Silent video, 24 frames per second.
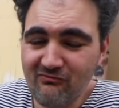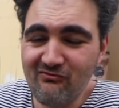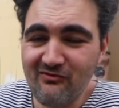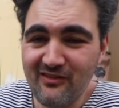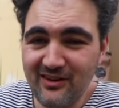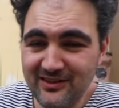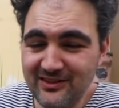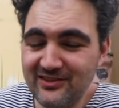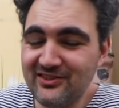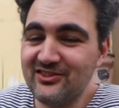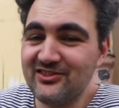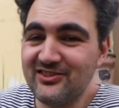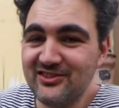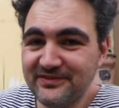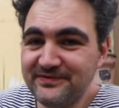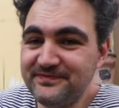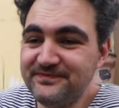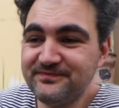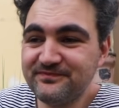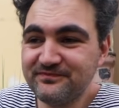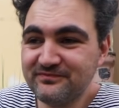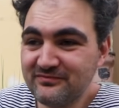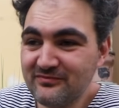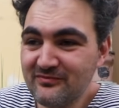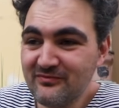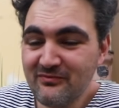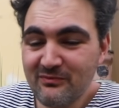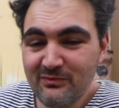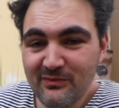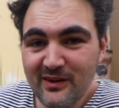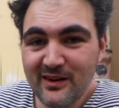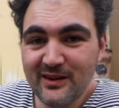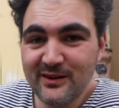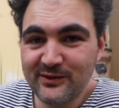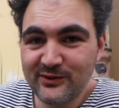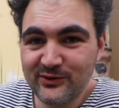It is
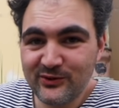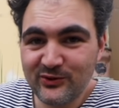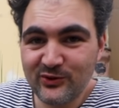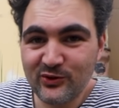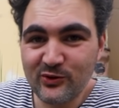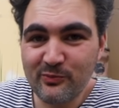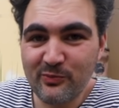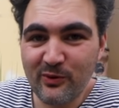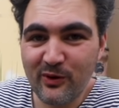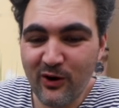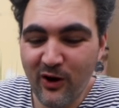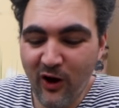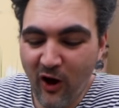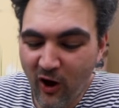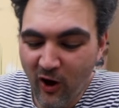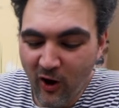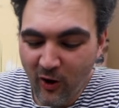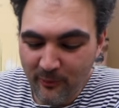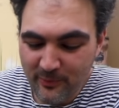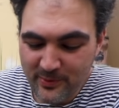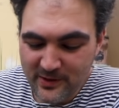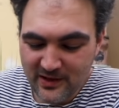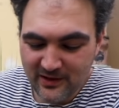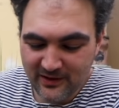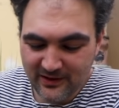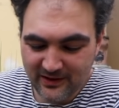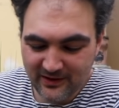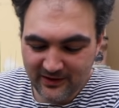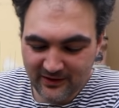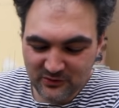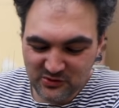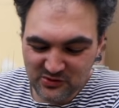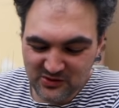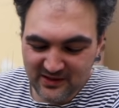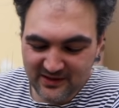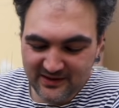super hoppy. You can
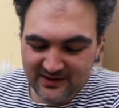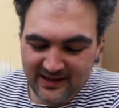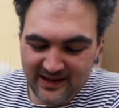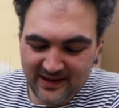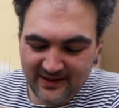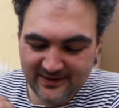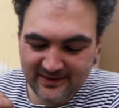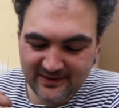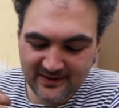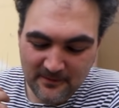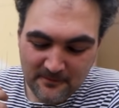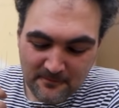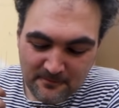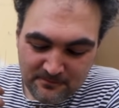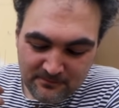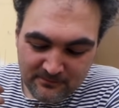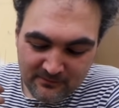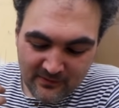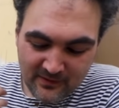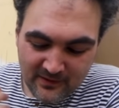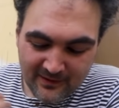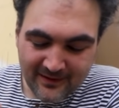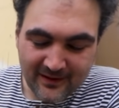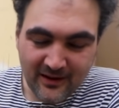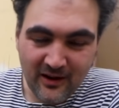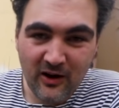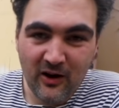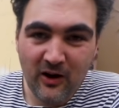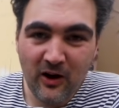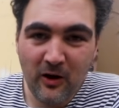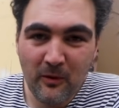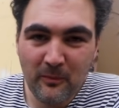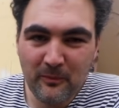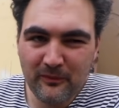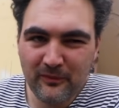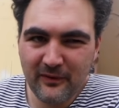really taste a
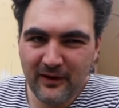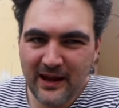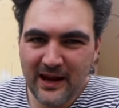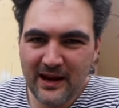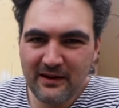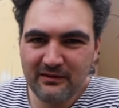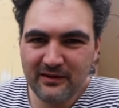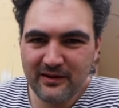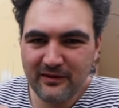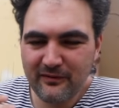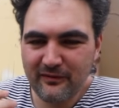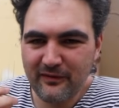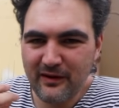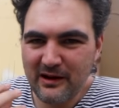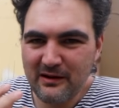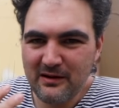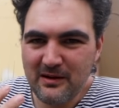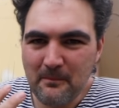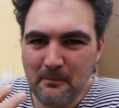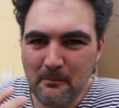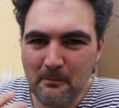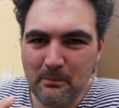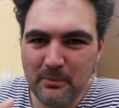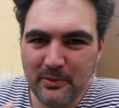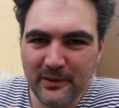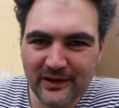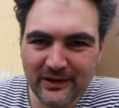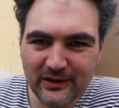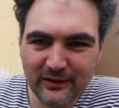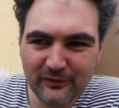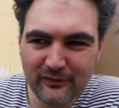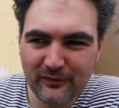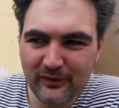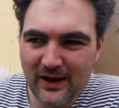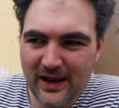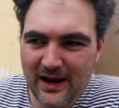hop flavor, the very bitter
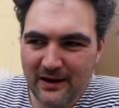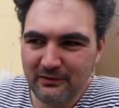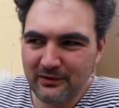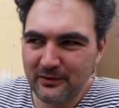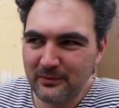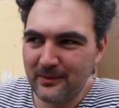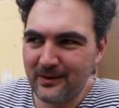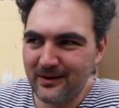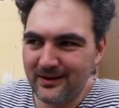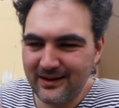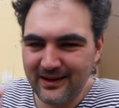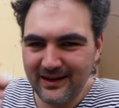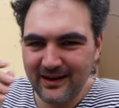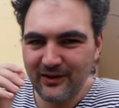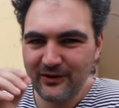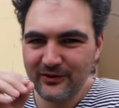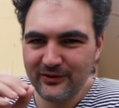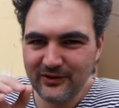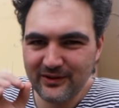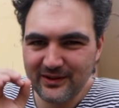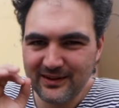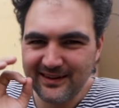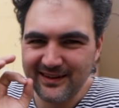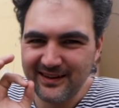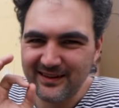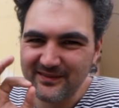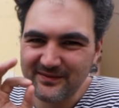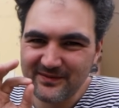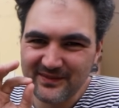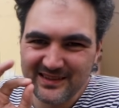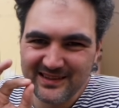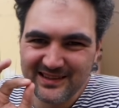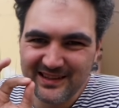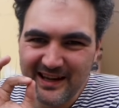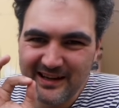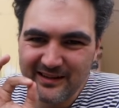flavors with it, and also the
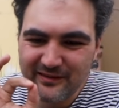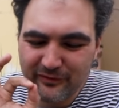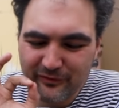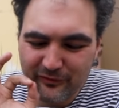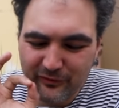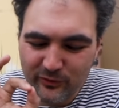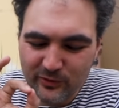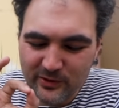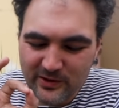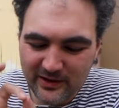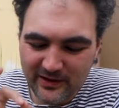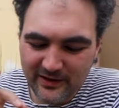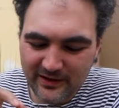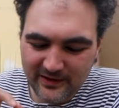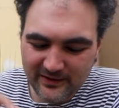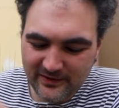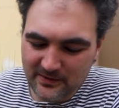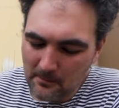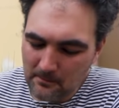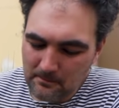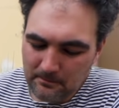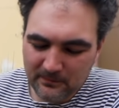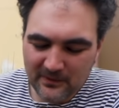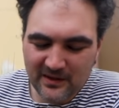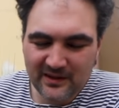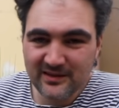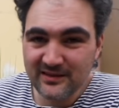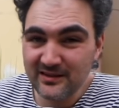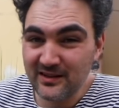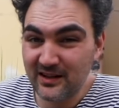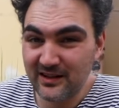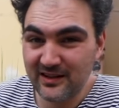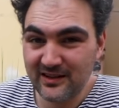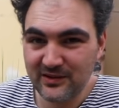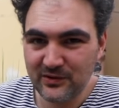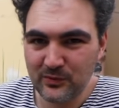slight fruitiness. This is
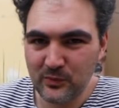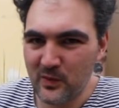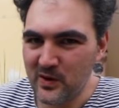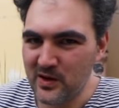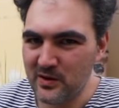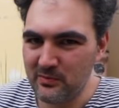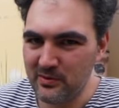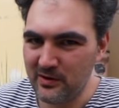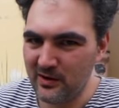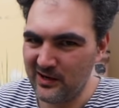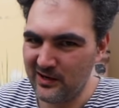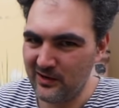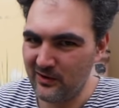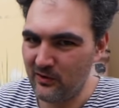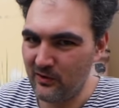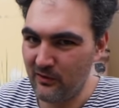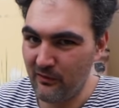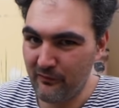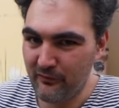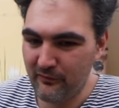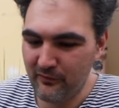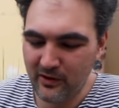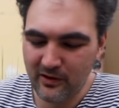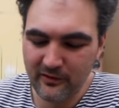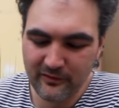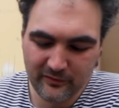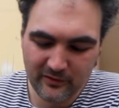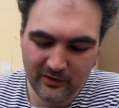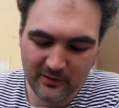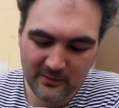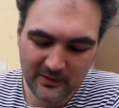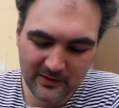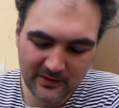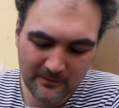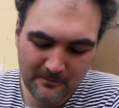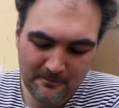not a sweet beer at all, far
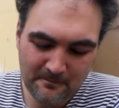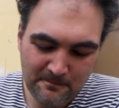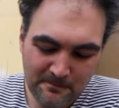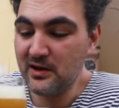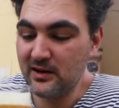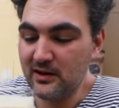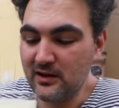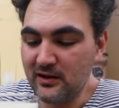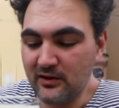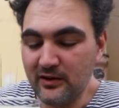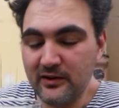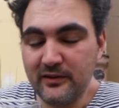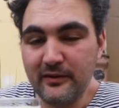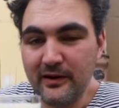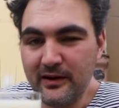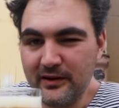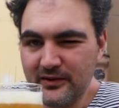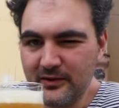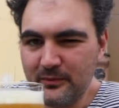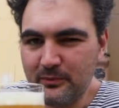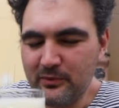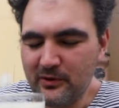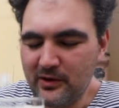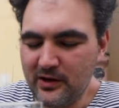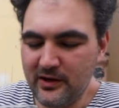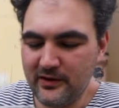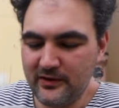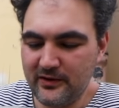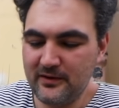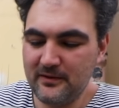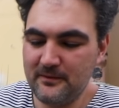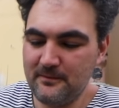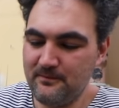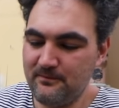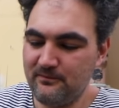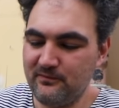from it. Really good, very surprised.
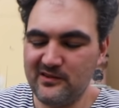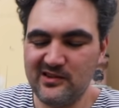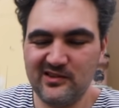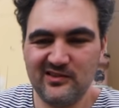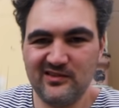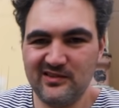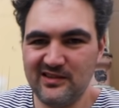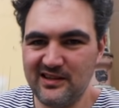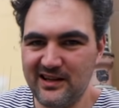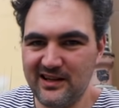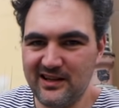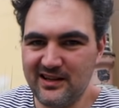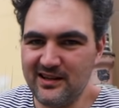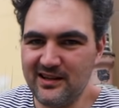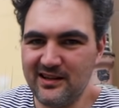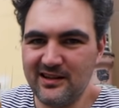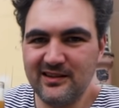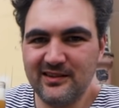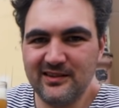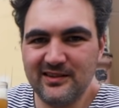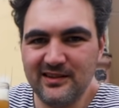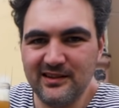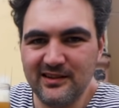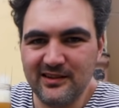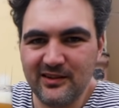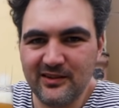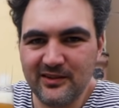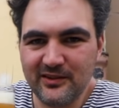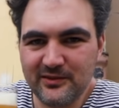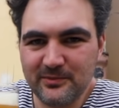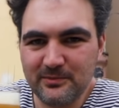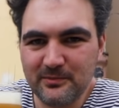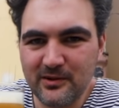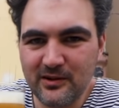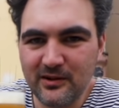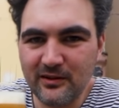This is like a
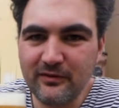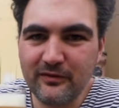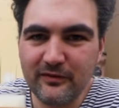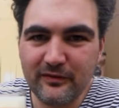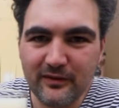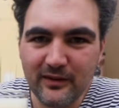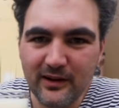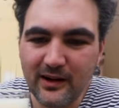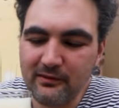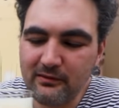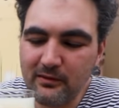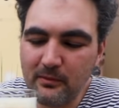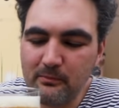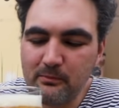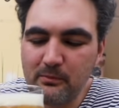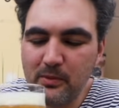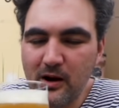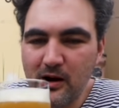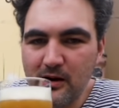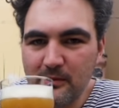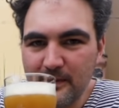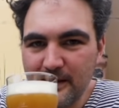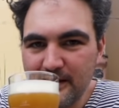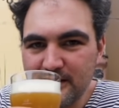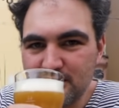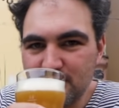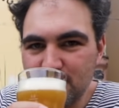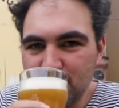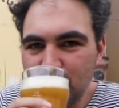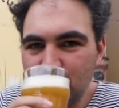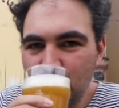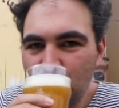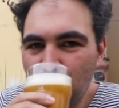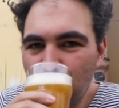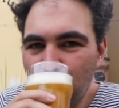small flavor bomb actually.